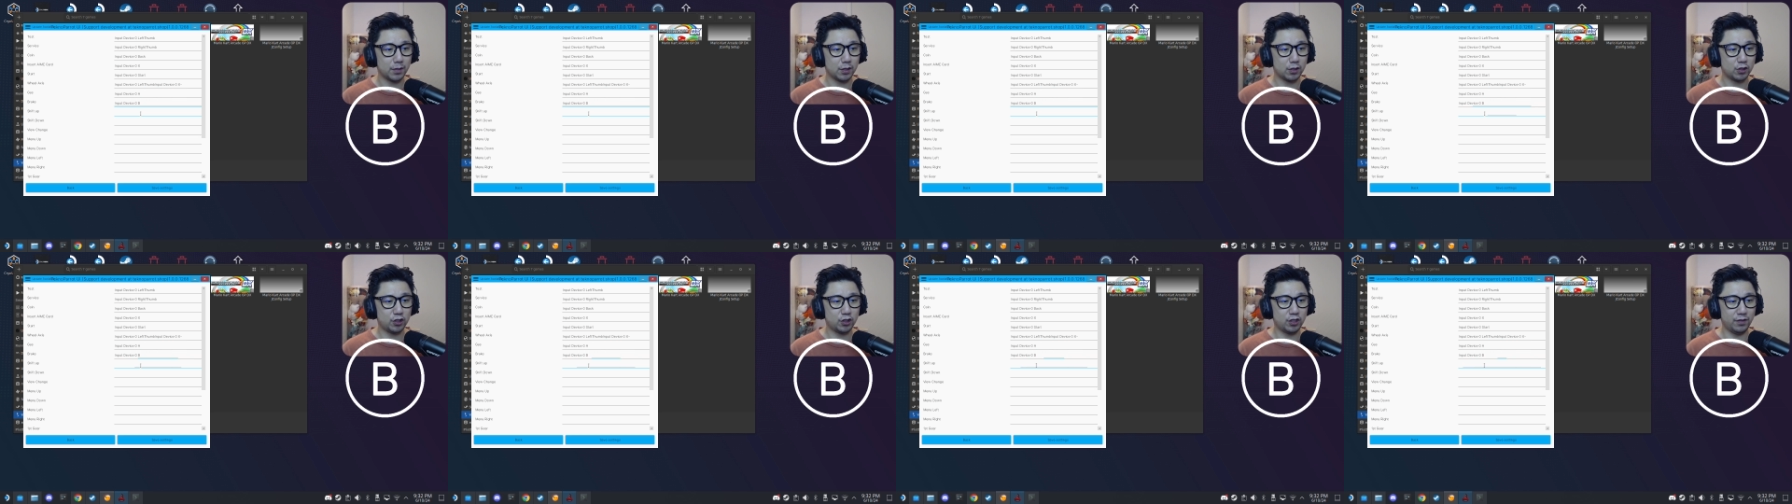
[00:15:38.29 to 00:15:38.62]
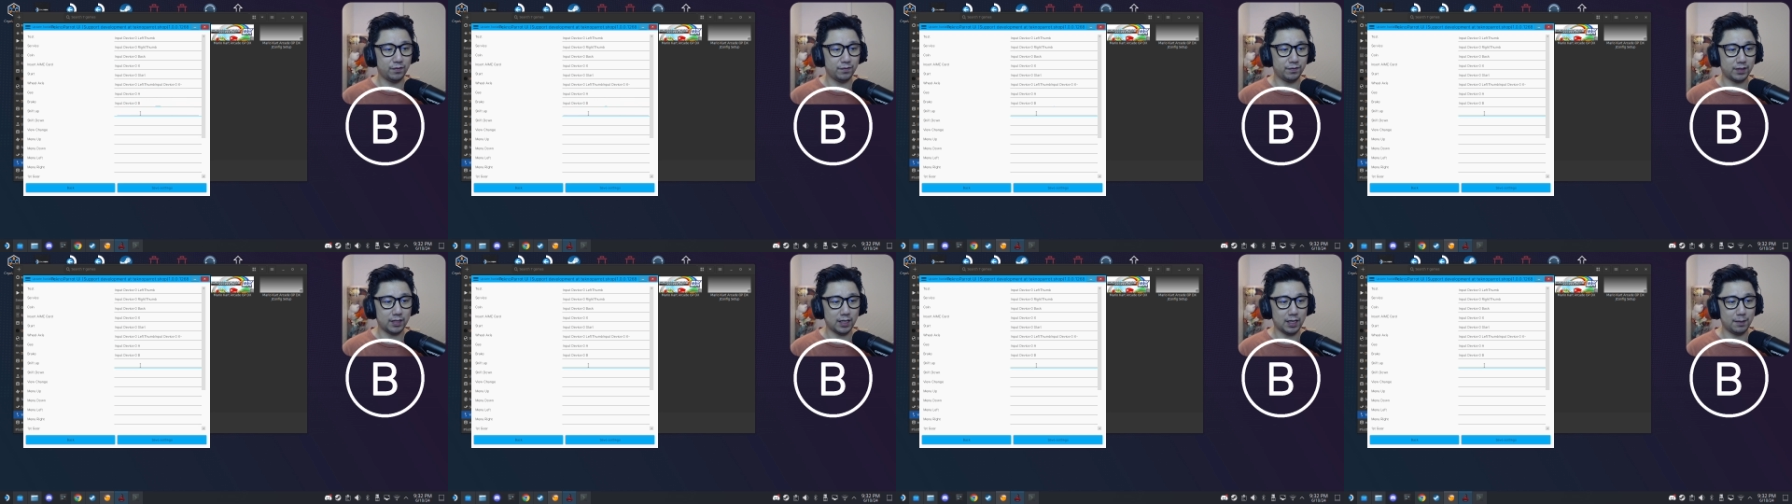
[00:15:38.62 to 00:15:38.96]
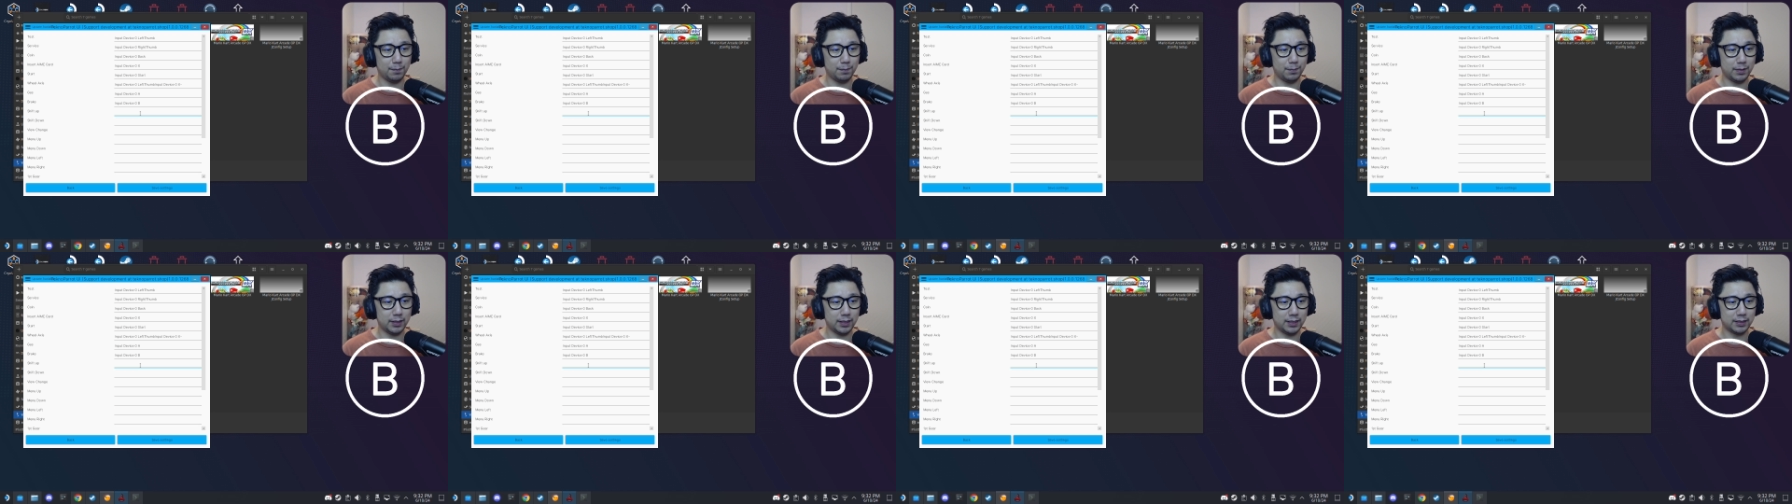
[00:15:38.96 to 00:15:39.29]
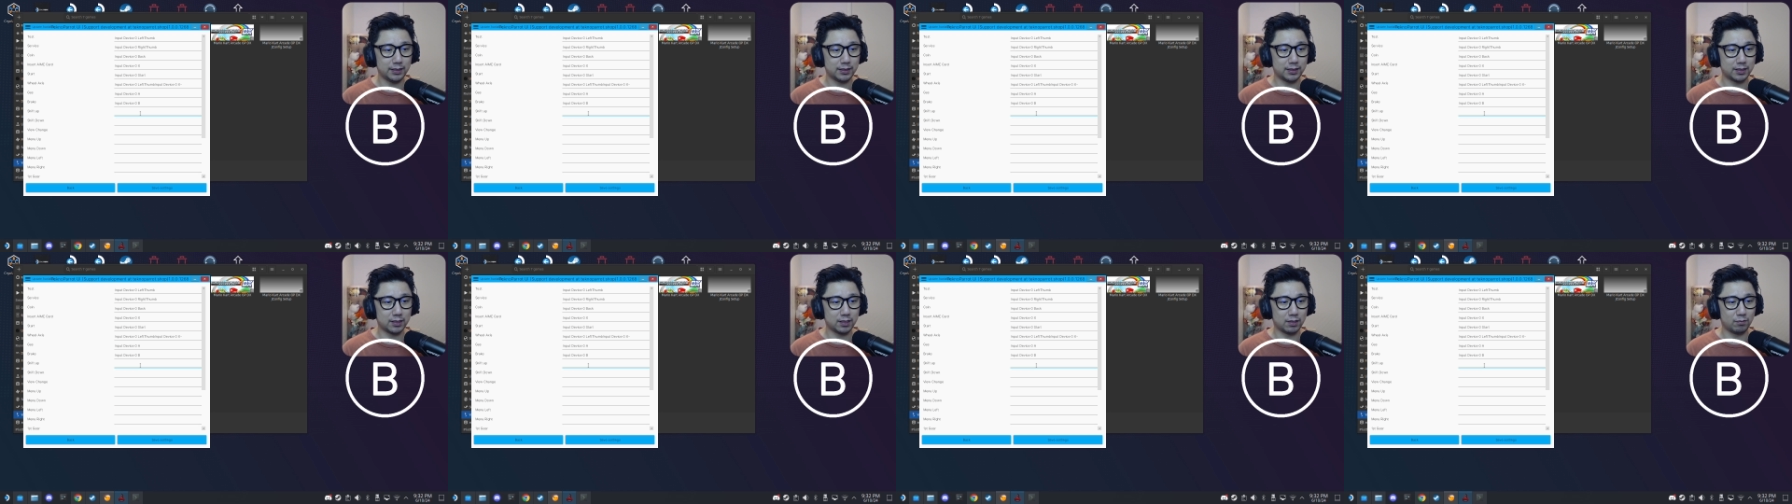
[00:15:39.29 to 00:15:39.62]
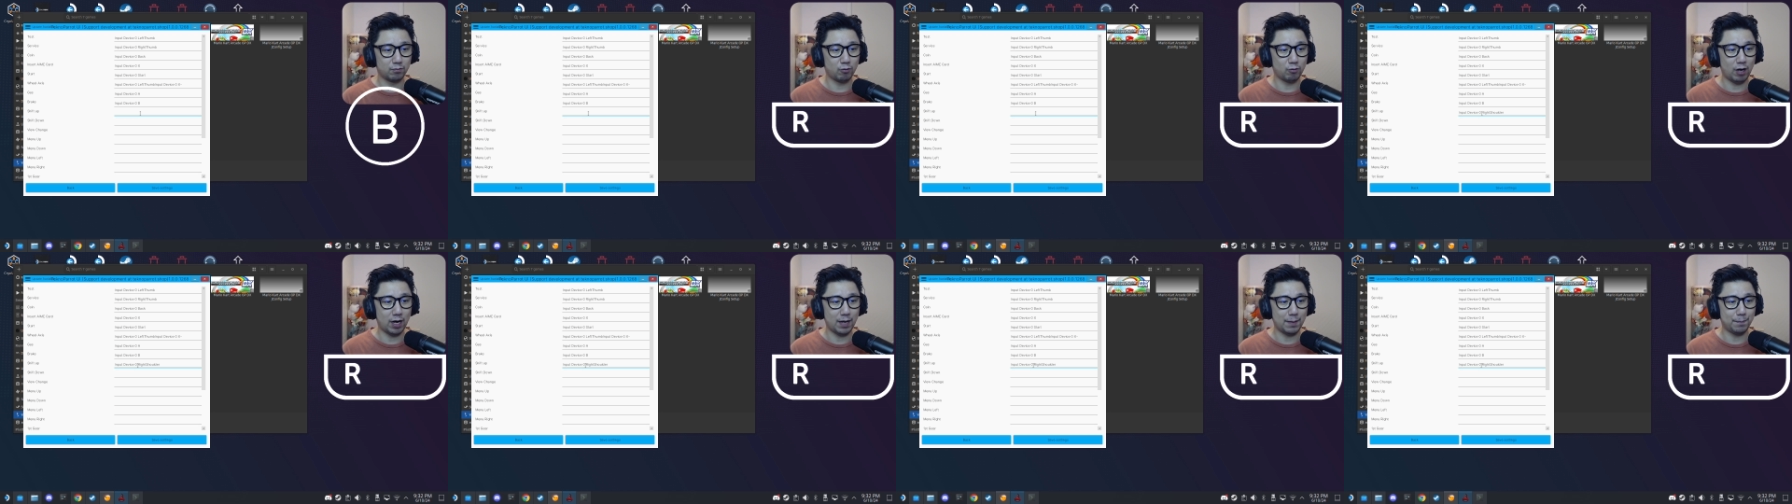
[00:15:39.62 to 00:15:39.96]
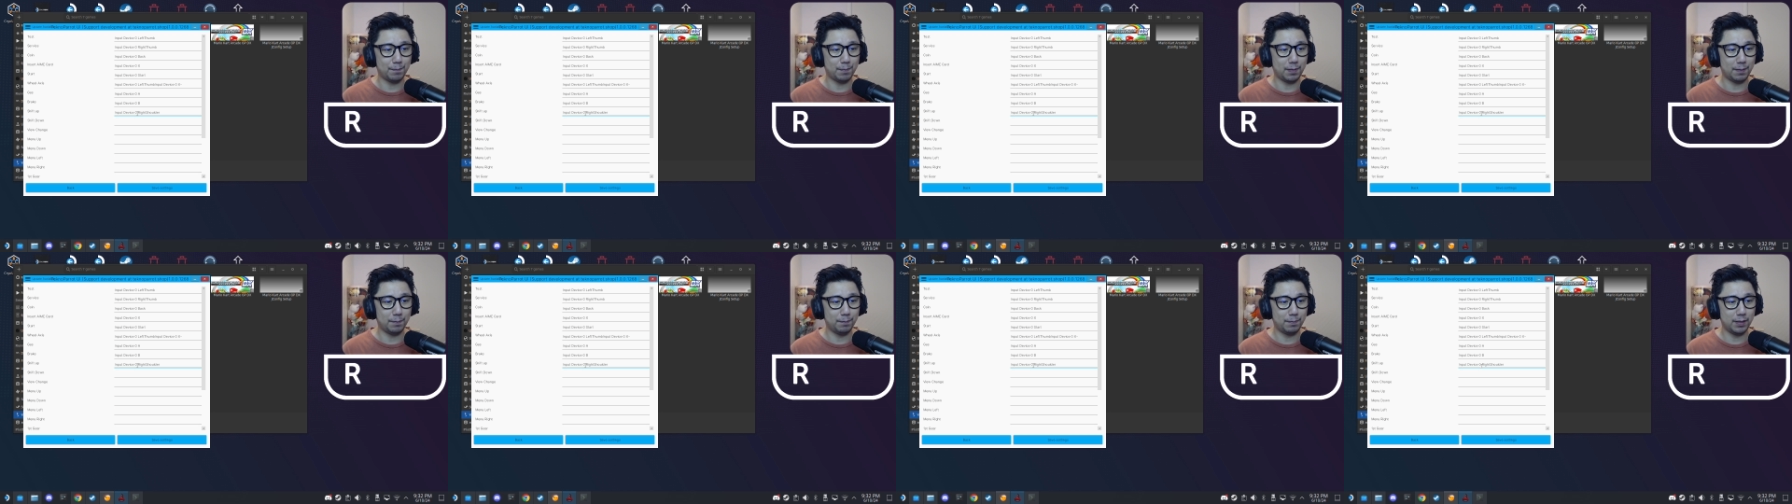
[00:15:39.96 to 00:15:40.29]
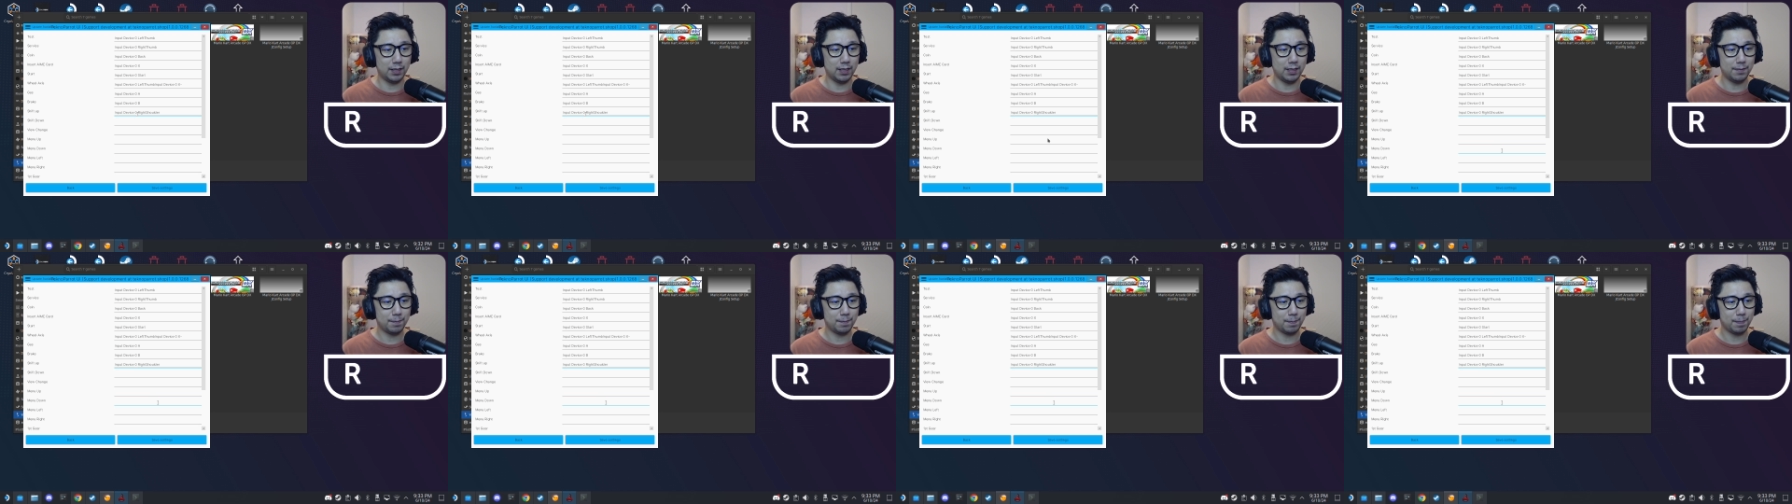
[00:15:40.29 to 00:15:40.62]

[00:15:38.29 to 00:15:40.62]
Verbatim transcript: Shift up is the right bumper.